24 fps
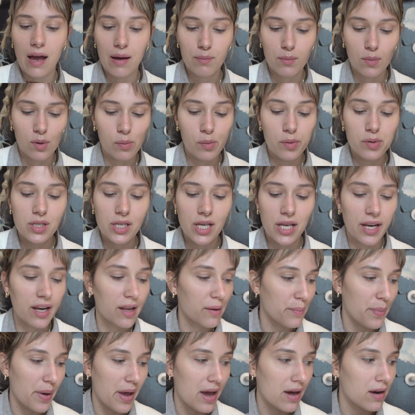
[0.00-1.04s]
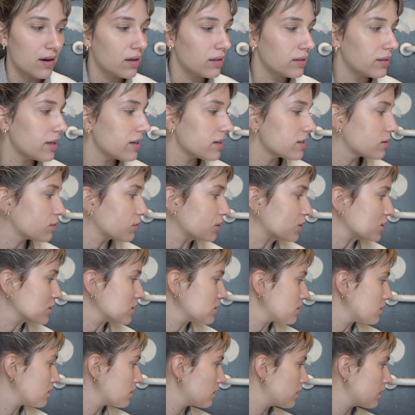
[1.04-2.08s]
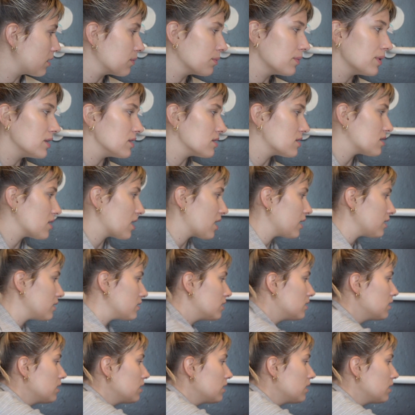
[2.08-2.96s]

I'm almost hitting pan on this, which is insane.